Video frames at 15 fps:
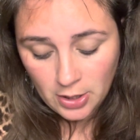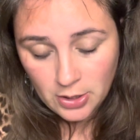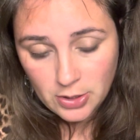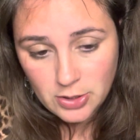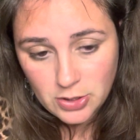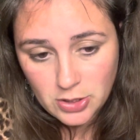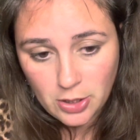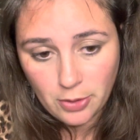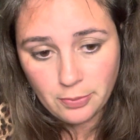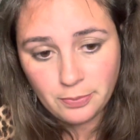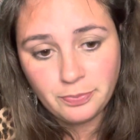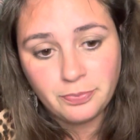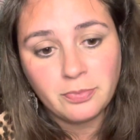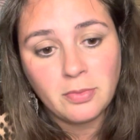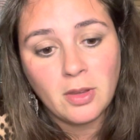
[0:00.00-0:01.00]
So
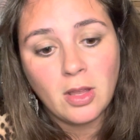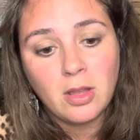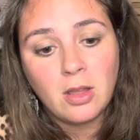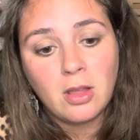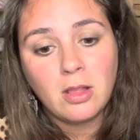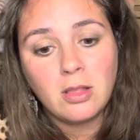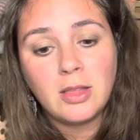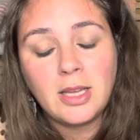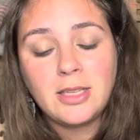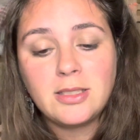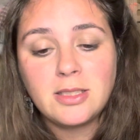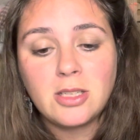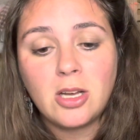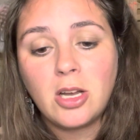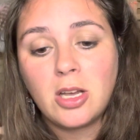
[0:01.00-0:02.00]
let's
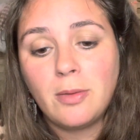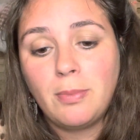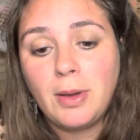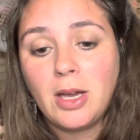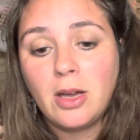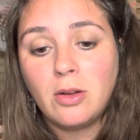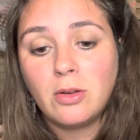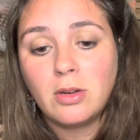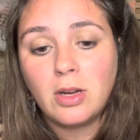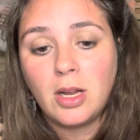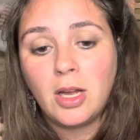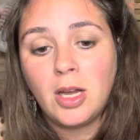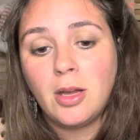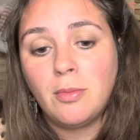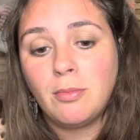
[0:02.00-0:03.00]
talk about
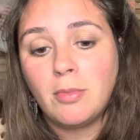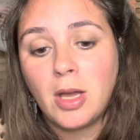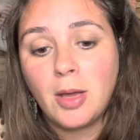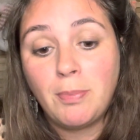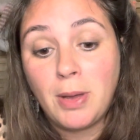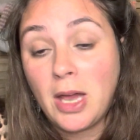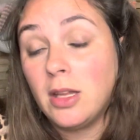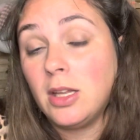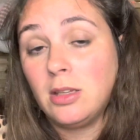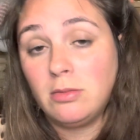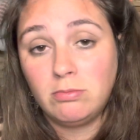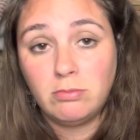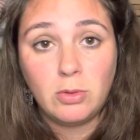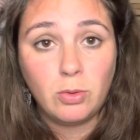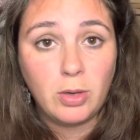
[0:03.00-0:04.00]
a palette,
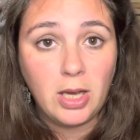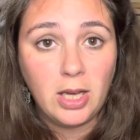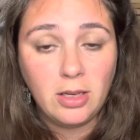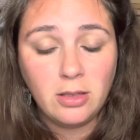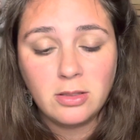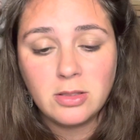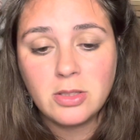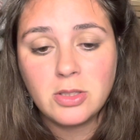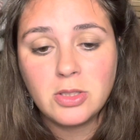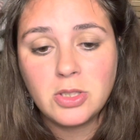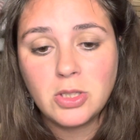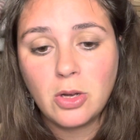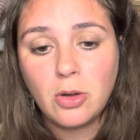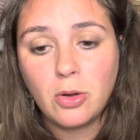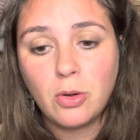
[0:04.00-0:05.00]
okay?
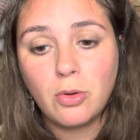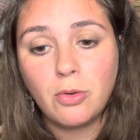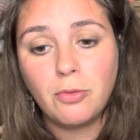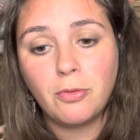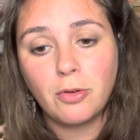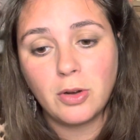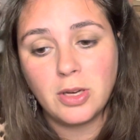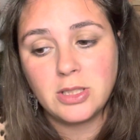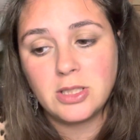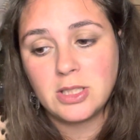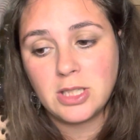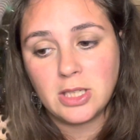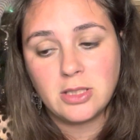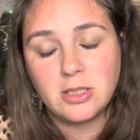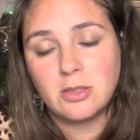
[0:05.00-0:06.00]
So for
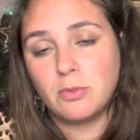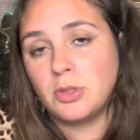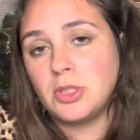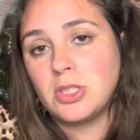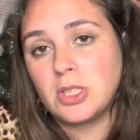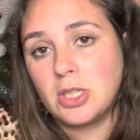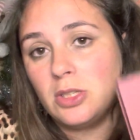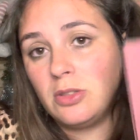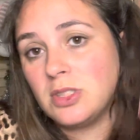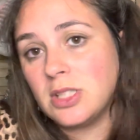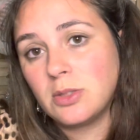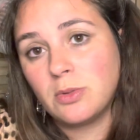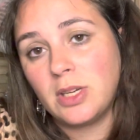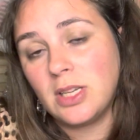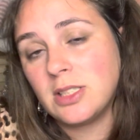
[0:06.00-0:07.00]
instance, we're just gonna use
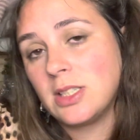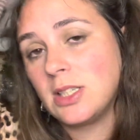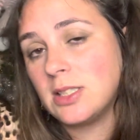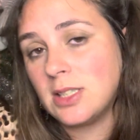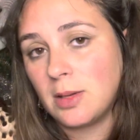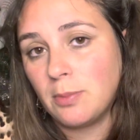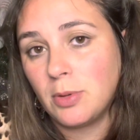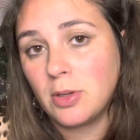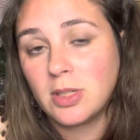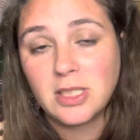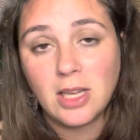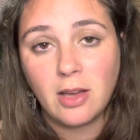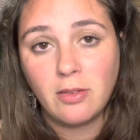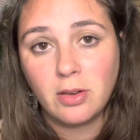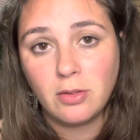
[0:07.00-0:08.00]
this one as an example because I
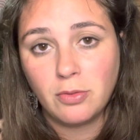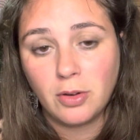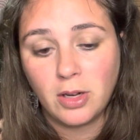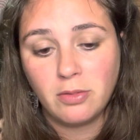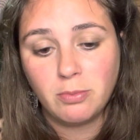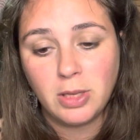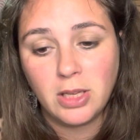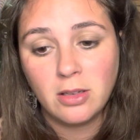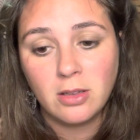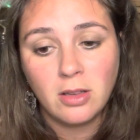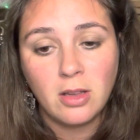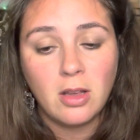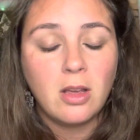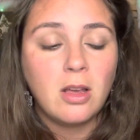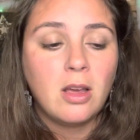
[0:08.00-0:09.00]
have it in front of me.
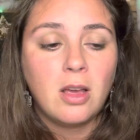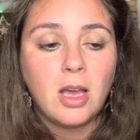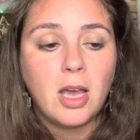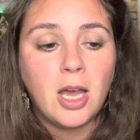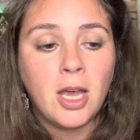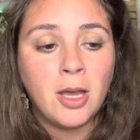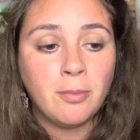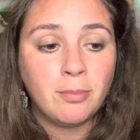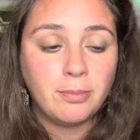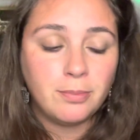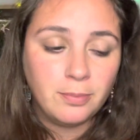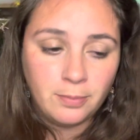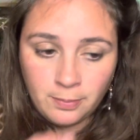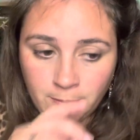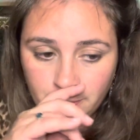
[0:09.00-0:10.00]
When
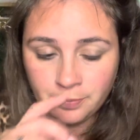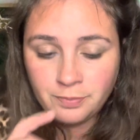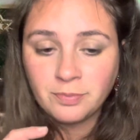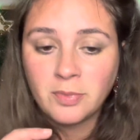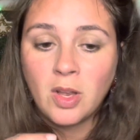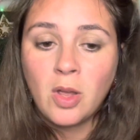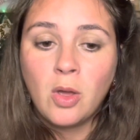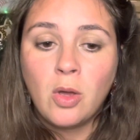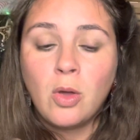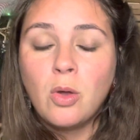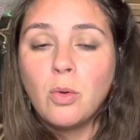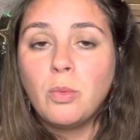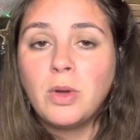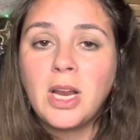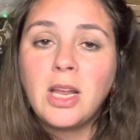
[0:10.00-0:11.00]

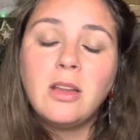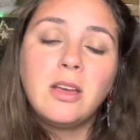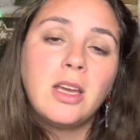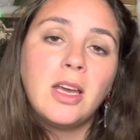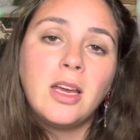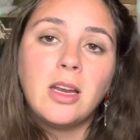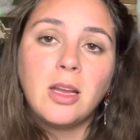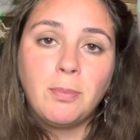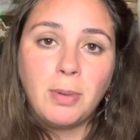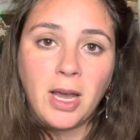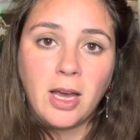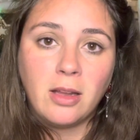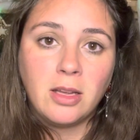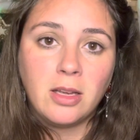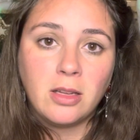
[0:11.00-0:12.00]
I look at a
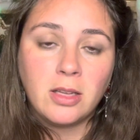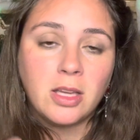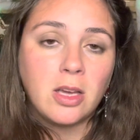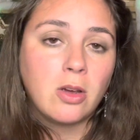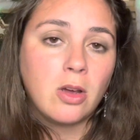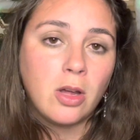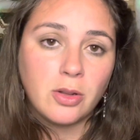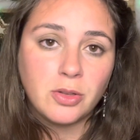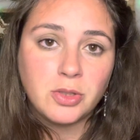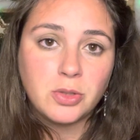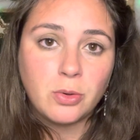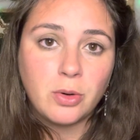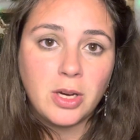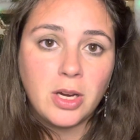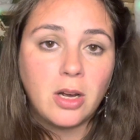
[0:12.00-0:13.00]
palette, like a color
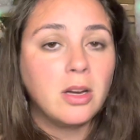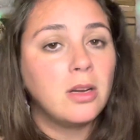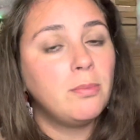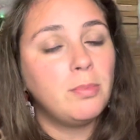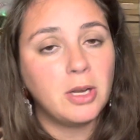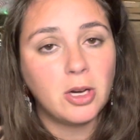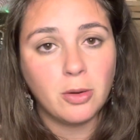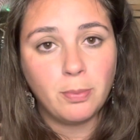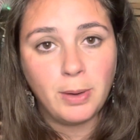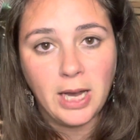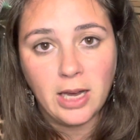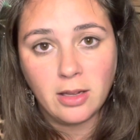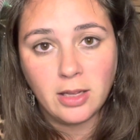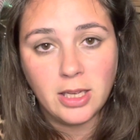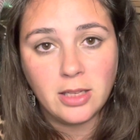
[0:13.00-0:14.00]
story on a bigger
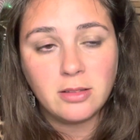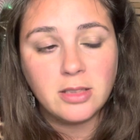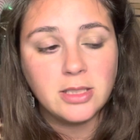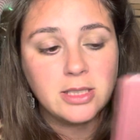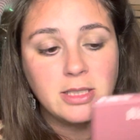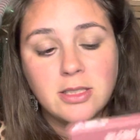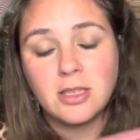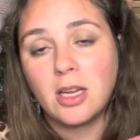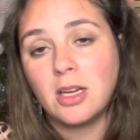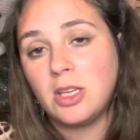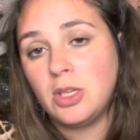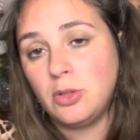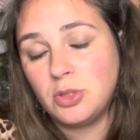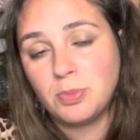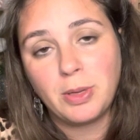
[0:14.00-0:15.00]
palette, this is not a
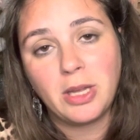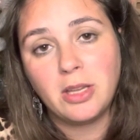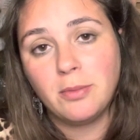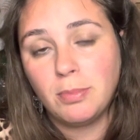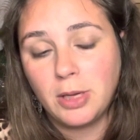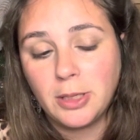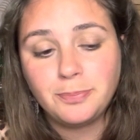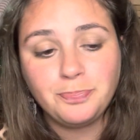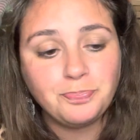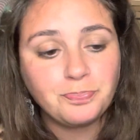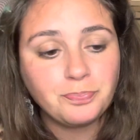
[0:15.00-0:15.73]
huge palette, but